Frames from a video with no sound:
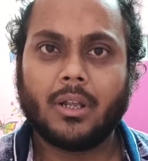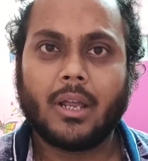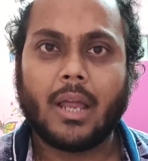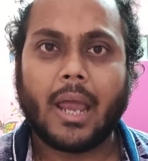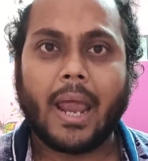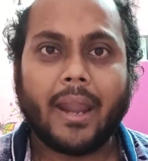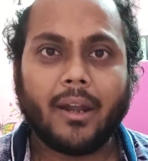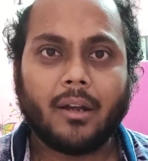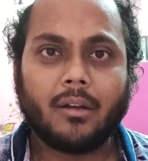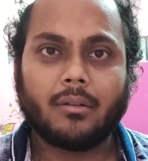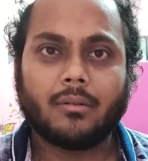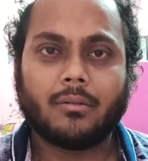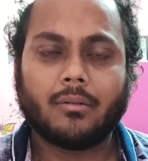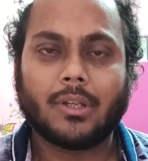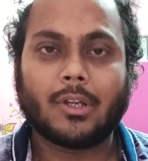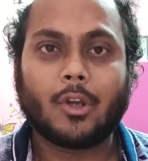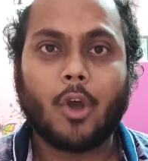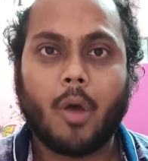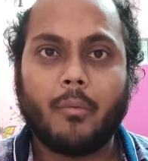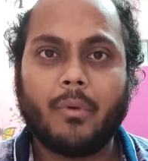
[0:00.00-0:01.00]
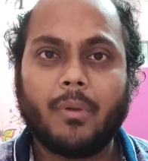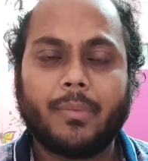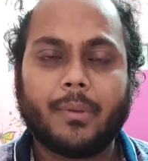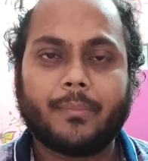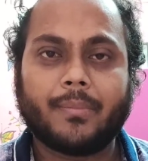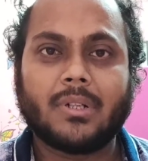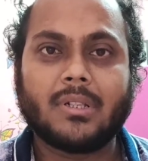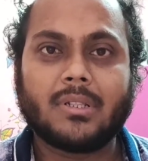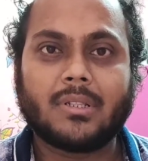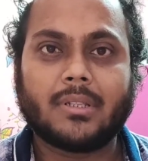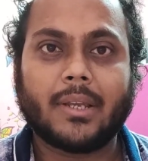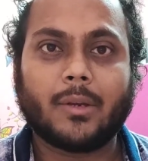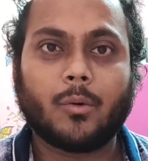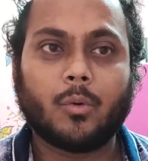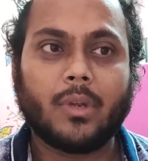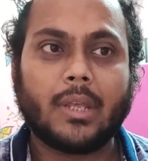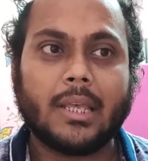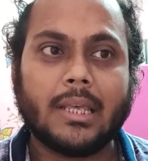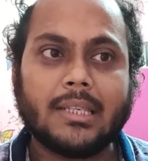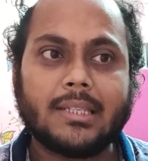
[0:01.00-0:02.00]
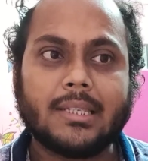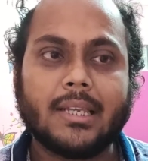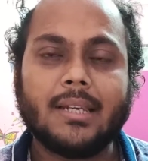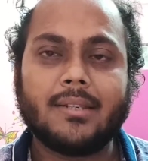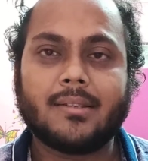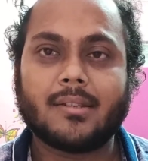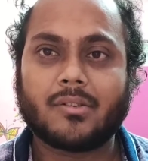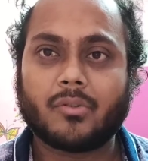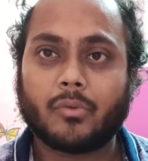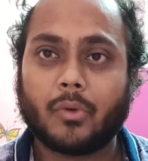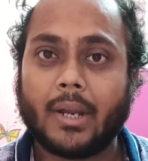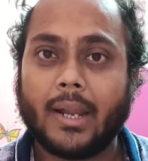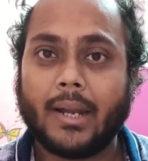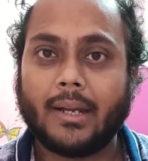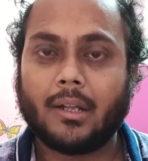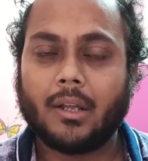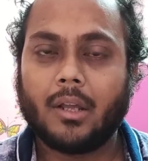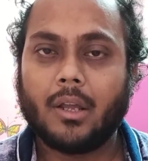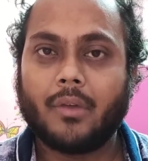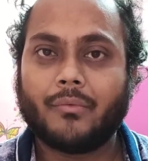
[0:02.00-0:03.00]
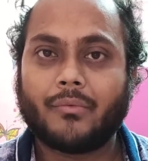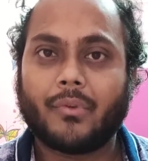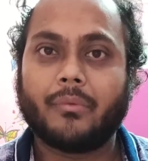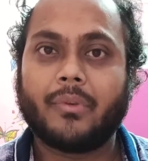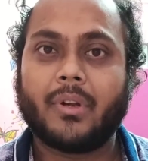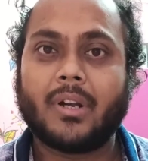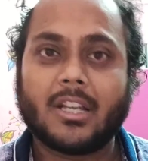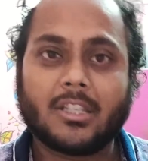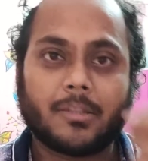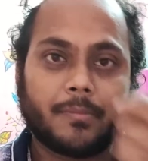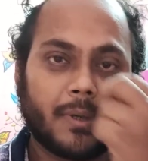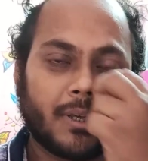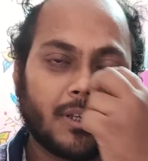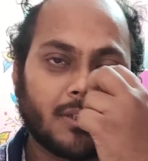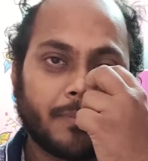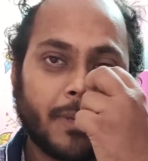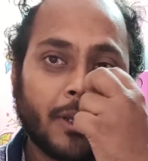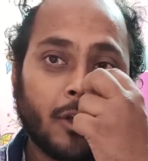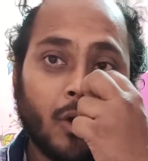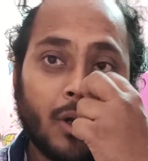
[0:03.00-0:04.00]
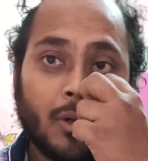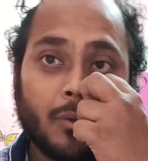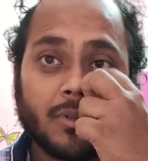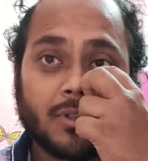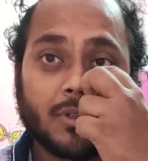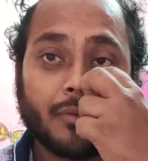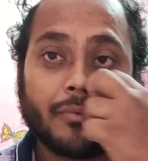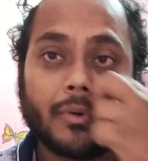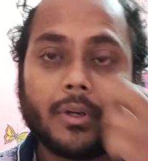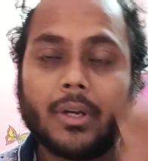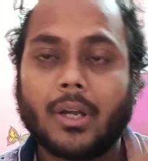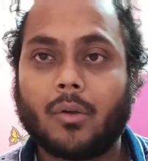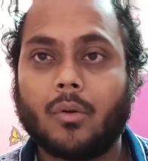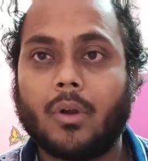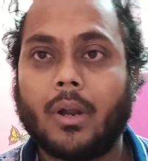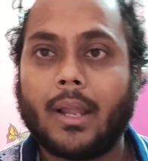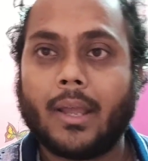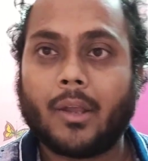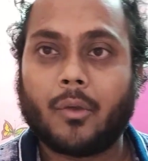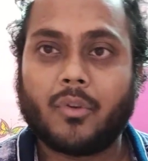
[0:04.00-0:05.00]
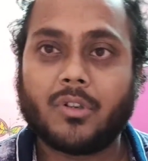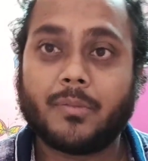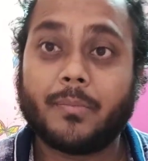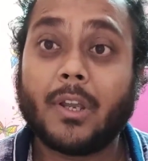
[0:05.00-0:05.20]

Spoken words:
And the common peoples, they could easily just relate from there, as because Bengali was a vernacular language.